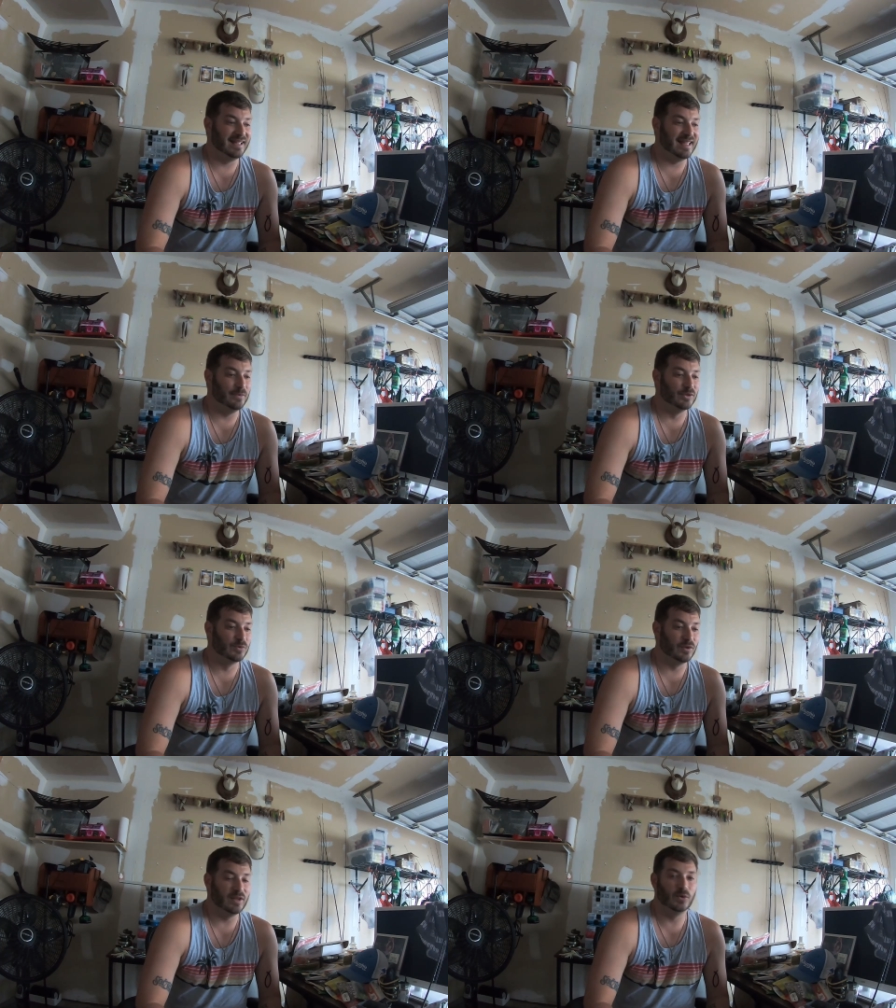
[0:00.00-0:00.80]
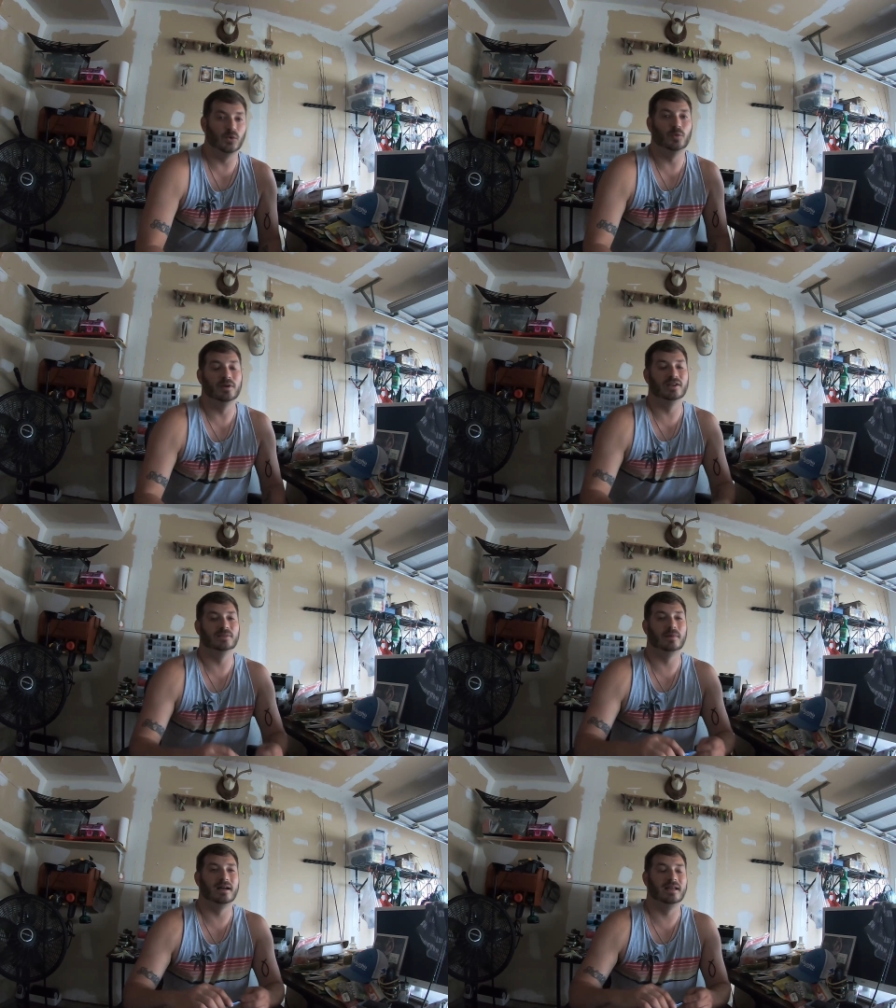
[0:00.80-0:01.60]
it was really cool because
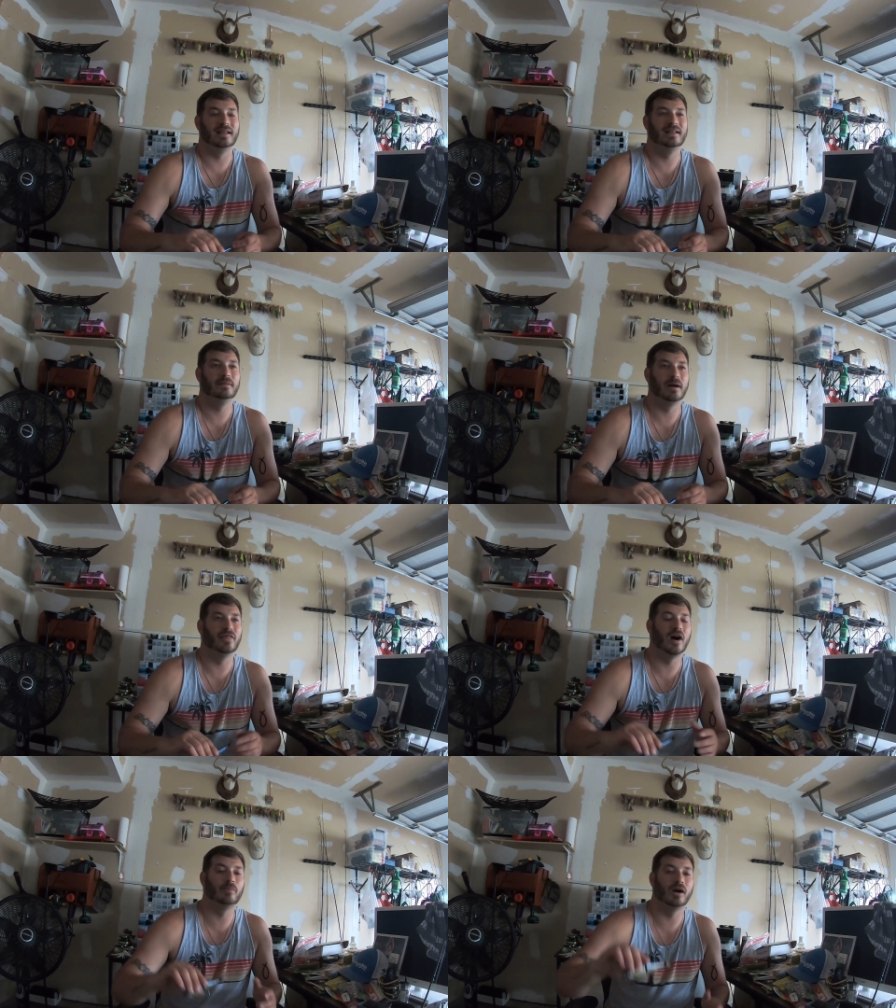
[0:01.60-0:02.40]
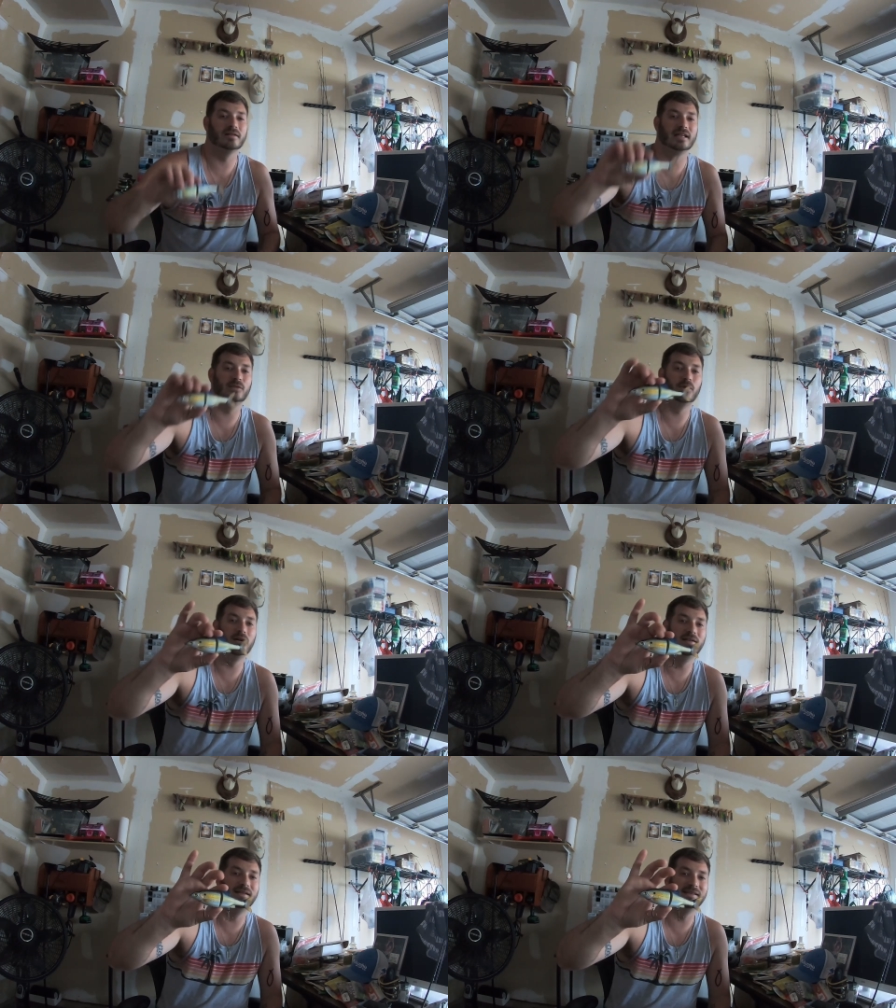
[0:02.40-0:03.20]
my thought process
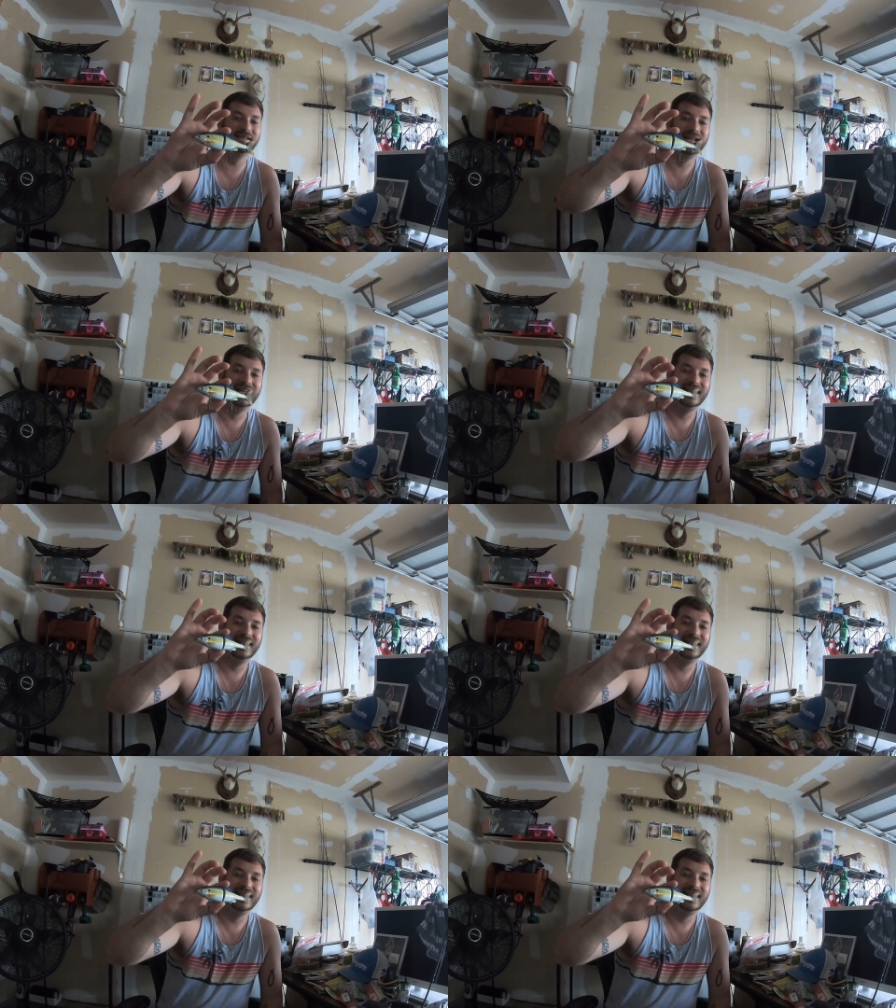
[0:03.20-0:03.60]
is